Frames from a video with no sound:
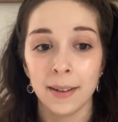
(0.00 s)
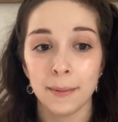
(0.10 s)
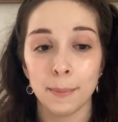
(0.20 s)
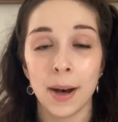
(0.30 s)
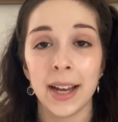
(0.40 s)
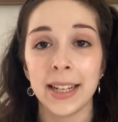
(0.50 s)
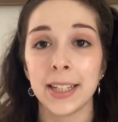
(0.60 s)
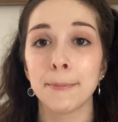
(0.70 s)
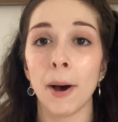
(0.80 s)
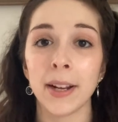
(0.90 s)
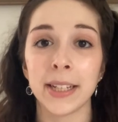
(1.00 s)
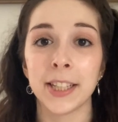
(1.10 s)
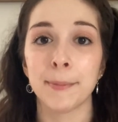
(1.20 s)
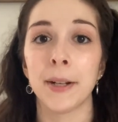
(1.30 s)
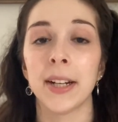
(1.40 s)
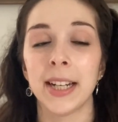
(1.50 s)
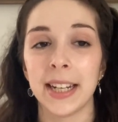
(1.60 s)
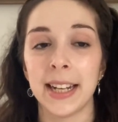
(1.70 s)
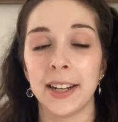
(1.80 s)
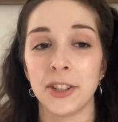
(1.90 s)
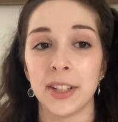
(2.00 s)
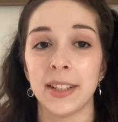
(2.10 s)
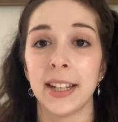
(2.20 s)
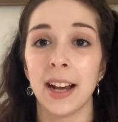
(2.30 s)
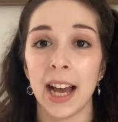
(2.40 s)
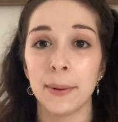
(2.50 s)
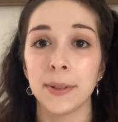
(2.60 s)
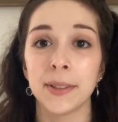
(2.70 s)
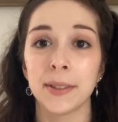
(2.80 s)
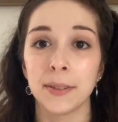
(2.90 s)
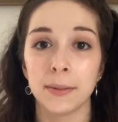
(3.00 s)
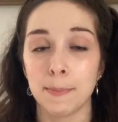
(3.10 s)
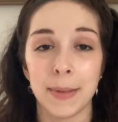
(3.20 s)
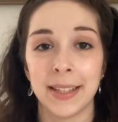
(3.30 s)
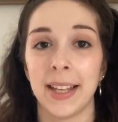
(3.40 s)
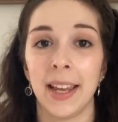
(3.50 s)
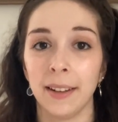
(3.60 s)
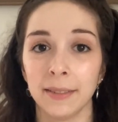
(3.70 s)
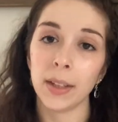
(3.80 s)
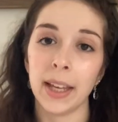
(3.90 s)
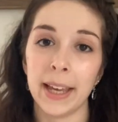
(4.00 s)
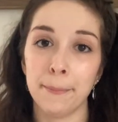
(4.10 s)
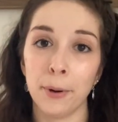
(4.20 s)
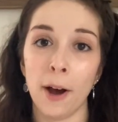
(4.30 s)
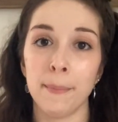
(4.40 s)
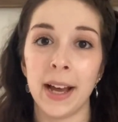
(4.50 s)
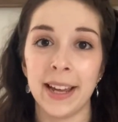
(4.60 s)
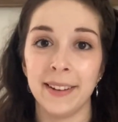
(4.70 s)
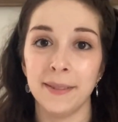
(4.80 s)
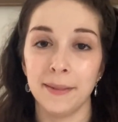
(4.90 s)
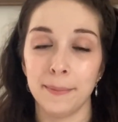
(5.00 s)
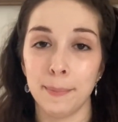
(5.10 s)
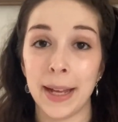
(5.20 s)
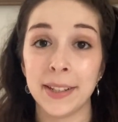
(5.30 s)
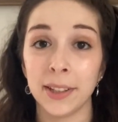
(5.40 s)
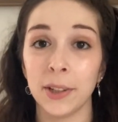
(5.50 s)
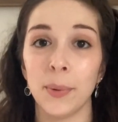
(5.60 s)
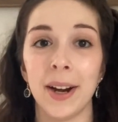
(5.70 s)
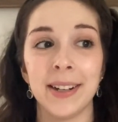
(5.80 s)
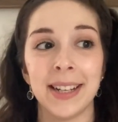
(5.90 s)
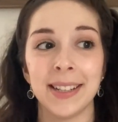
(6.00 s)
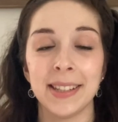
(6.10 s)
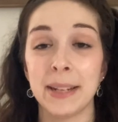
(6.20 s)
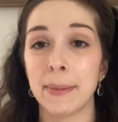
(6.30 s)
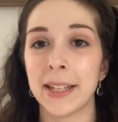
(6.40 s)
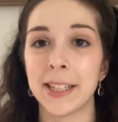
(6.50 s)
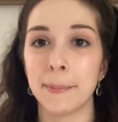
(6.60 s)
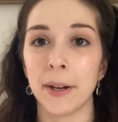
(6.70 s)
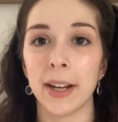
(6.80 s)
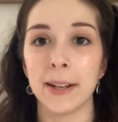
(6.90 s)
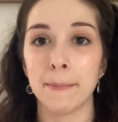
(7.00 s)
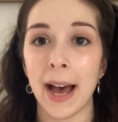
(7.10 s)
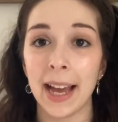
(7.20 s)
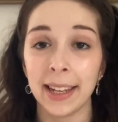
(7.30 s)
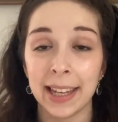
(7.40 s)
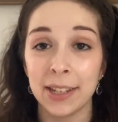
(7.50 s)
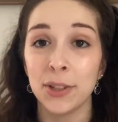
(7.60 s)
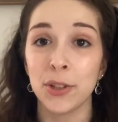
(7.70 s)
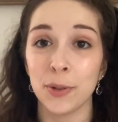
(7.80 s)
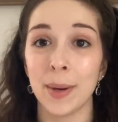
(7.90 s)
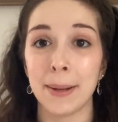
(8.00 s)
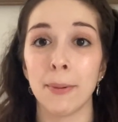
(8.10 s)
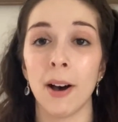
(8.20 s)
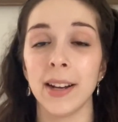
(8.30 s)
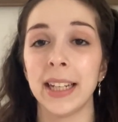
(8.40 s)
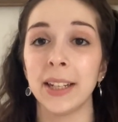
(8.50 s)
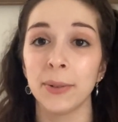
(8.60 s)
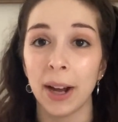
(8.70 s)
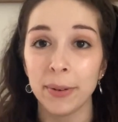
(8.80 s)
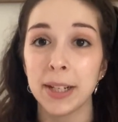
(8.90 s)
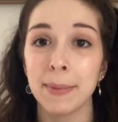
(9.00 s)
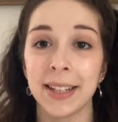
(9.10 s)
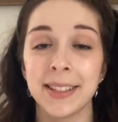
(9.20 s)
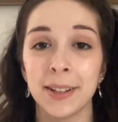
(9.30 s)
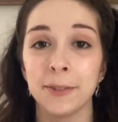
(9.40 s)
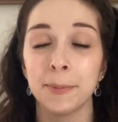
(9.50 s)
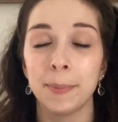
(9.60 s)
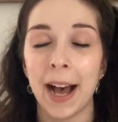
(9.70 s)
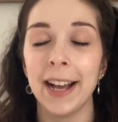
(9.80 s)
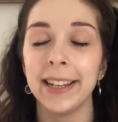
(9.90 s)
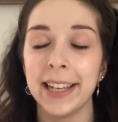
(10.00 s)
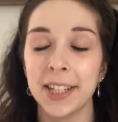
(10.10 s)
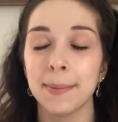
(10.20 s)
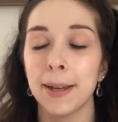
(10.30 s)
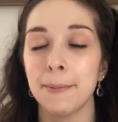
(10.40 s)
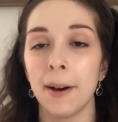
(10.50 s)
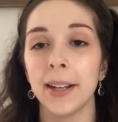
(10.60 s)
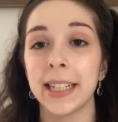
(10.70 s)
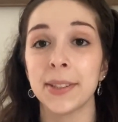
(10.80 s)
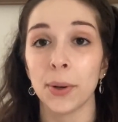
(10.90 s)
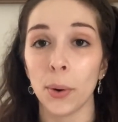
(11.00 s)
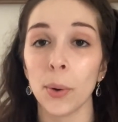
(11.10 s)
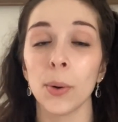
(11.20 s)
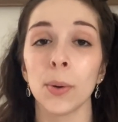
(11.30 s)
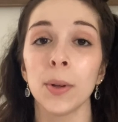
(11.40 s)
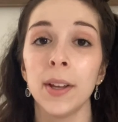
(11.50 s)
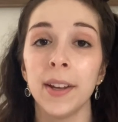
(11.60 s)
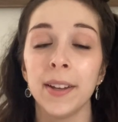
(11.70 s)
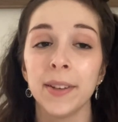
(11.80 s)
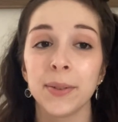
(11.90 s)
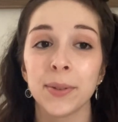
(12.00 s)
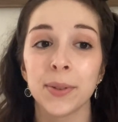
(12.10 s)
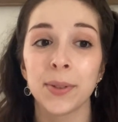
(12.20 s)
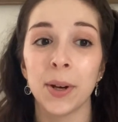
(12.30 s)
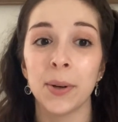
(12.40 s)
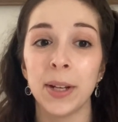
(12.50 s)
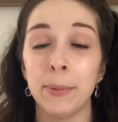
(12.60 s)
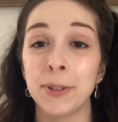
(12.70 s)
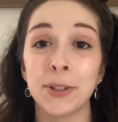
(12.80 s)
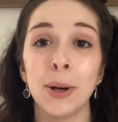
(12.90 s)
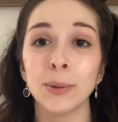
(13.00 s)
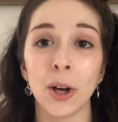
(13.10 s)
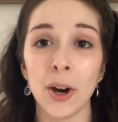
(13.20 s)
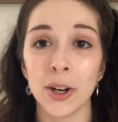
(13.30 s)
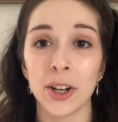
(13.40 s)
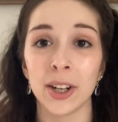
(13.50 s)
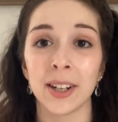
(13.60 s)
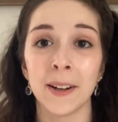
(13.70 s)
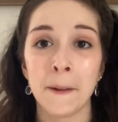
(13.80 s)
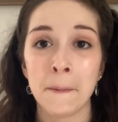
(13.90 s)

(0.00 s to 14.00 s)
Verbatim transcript: mind-body-spirit connection that I was missing it brought my mental awareness and my spirit back into my body, grounding myself back into my body as a whole. So it was no longer